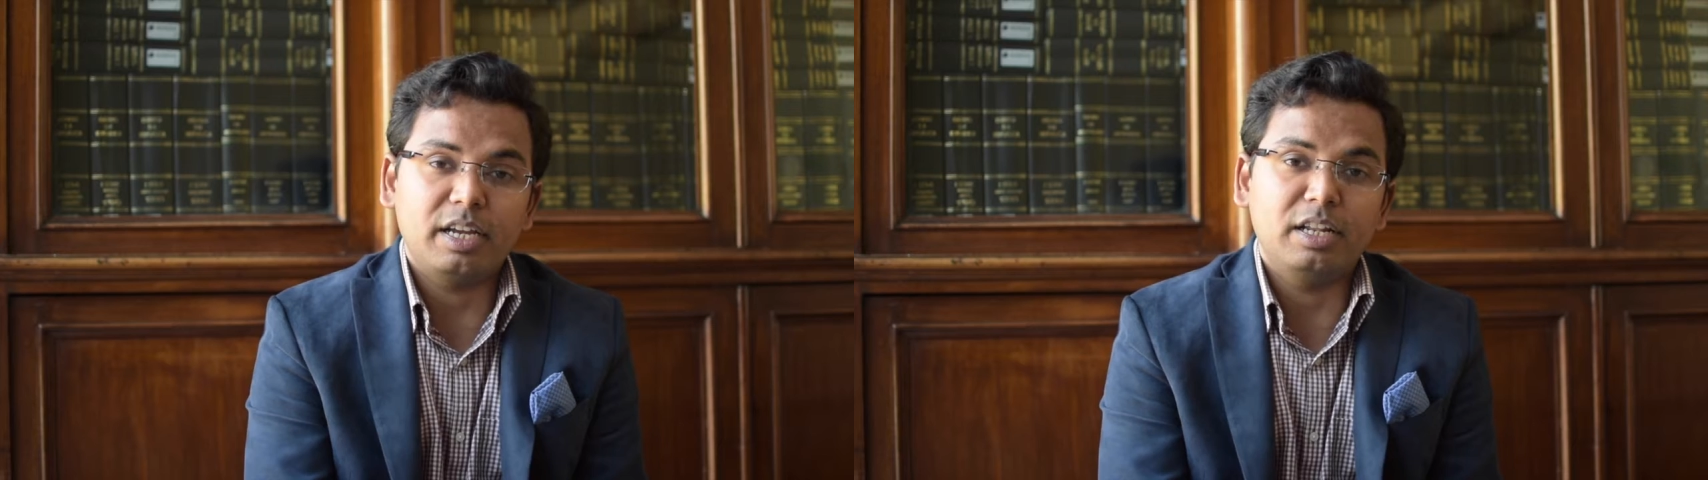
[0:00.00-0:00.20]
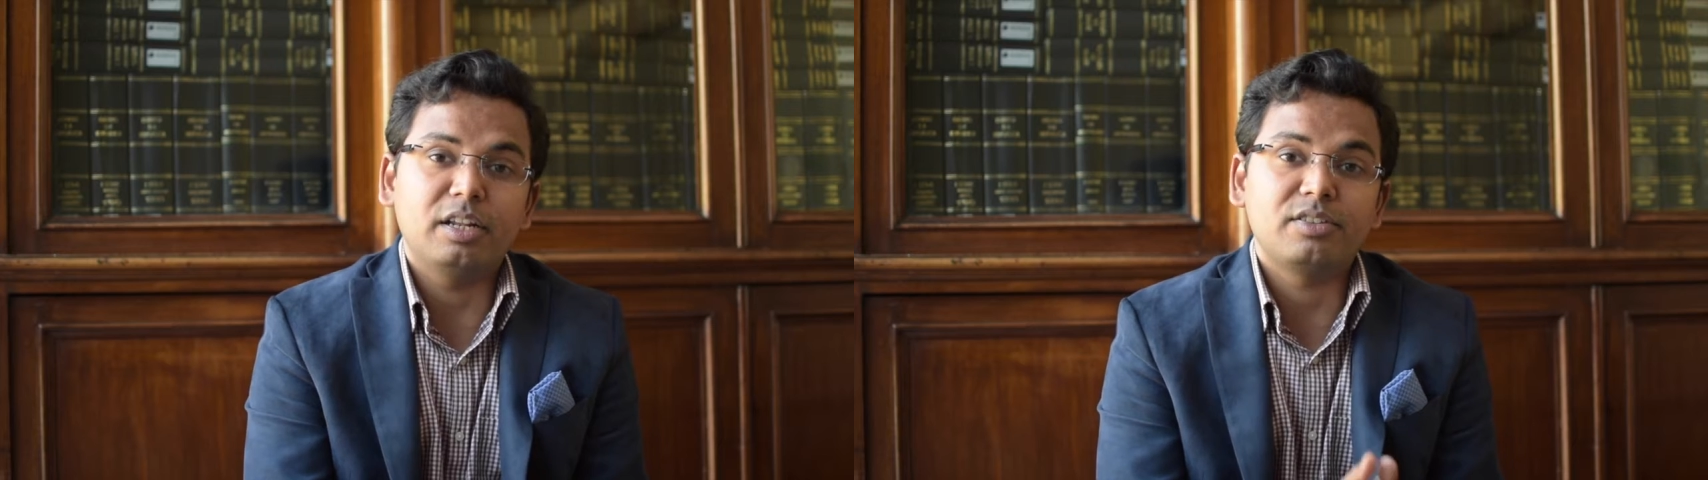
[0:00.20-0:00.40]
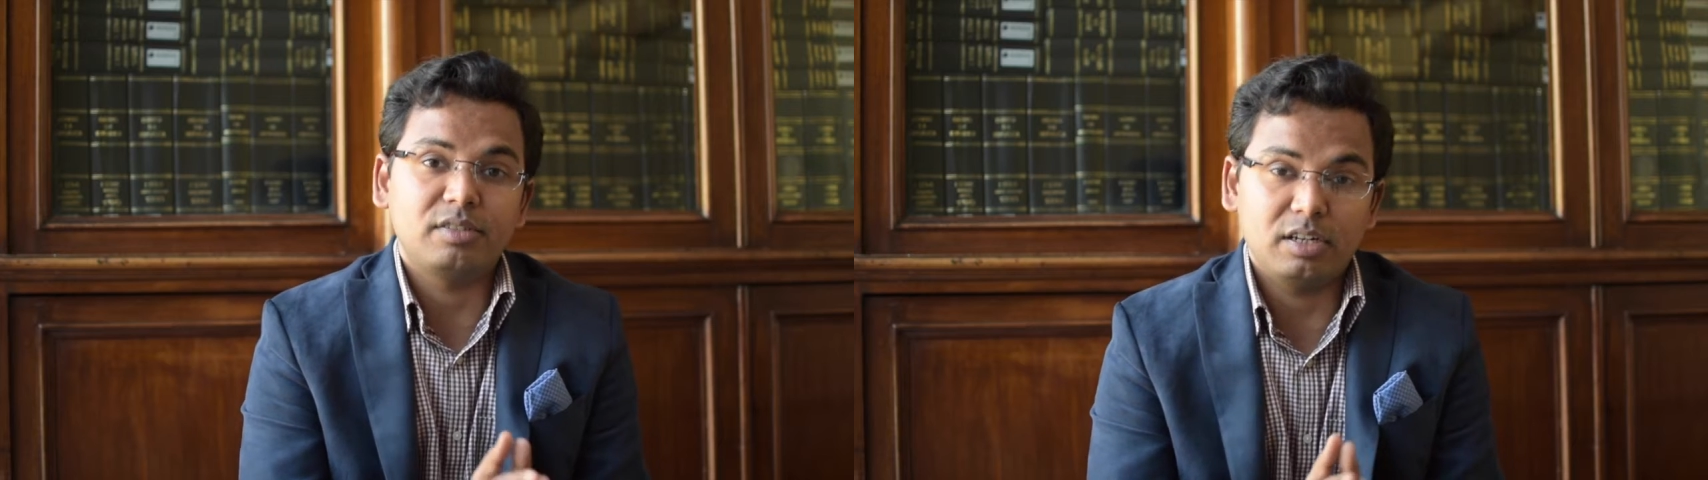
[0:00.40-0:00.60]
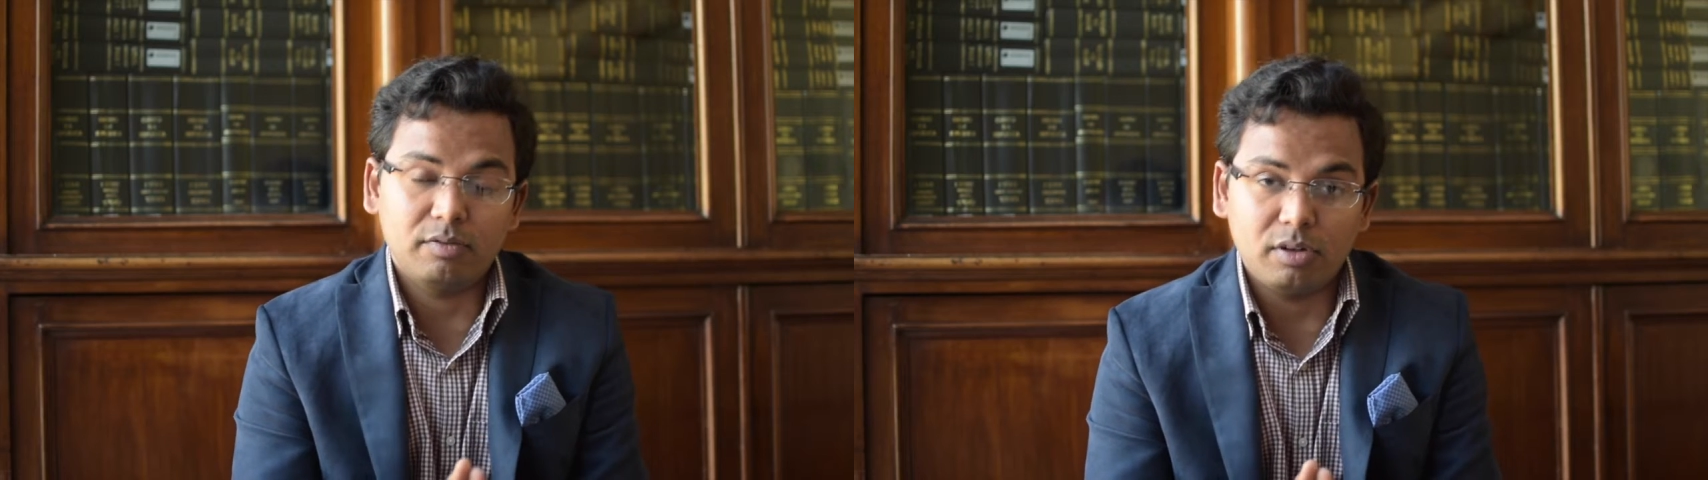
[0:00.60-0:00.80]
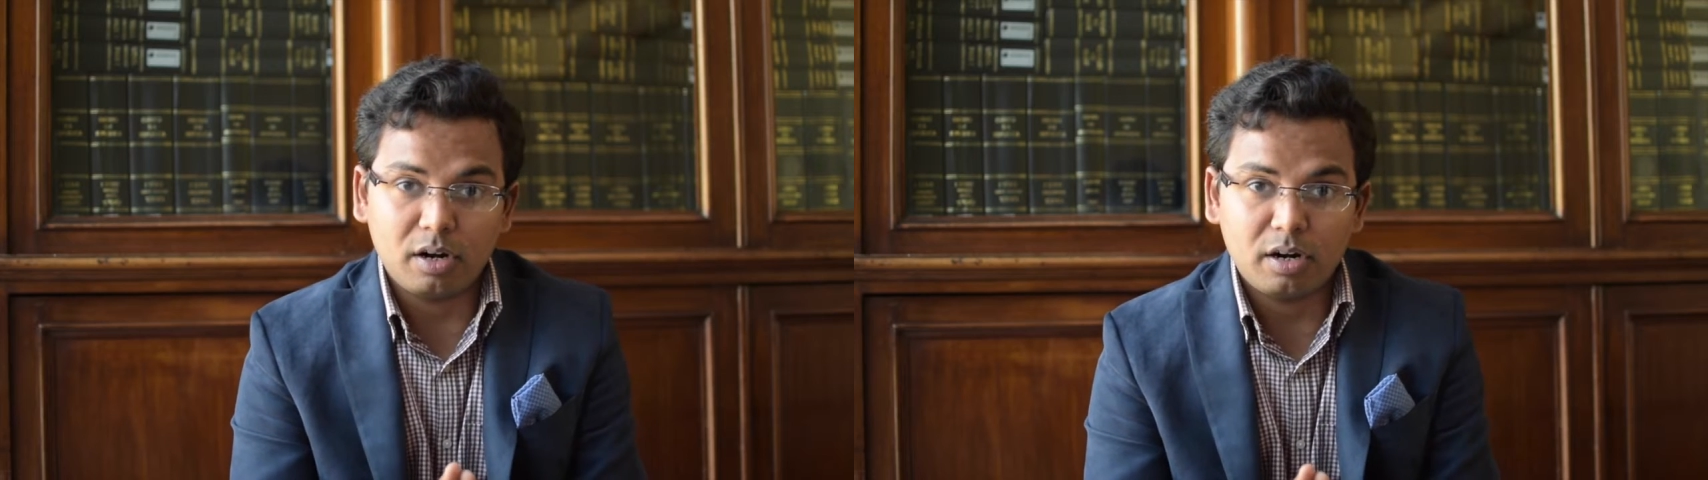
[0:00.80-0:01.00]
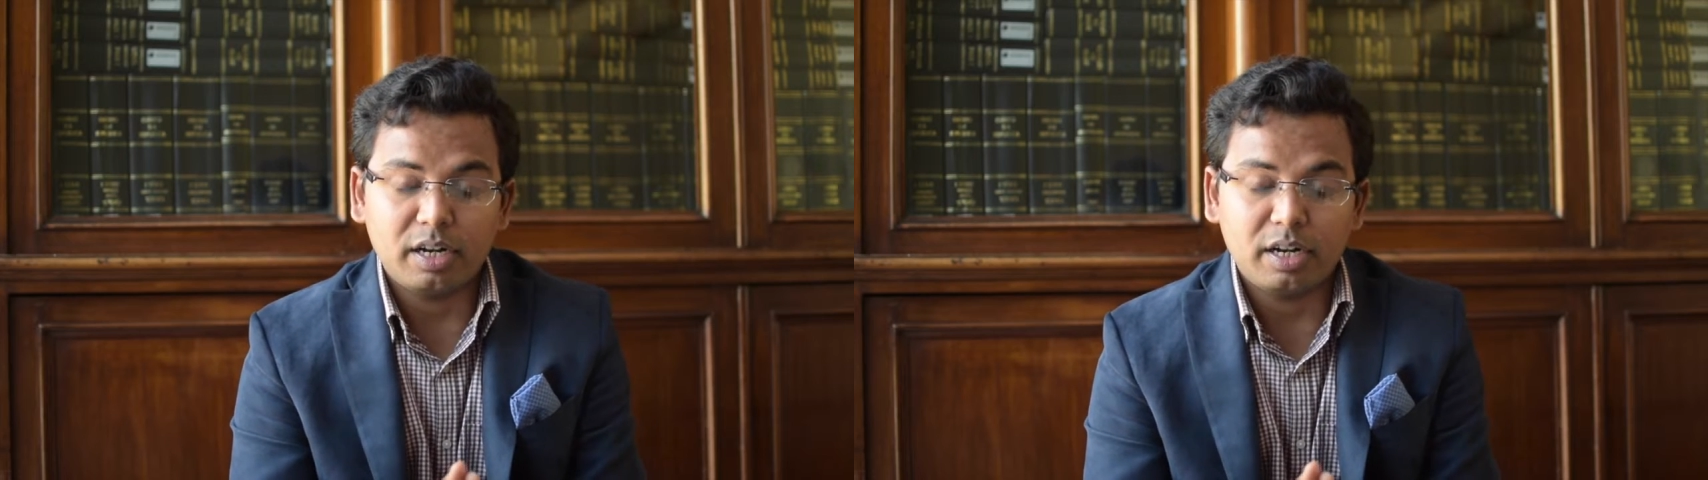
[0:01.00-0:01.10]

in the state of the art,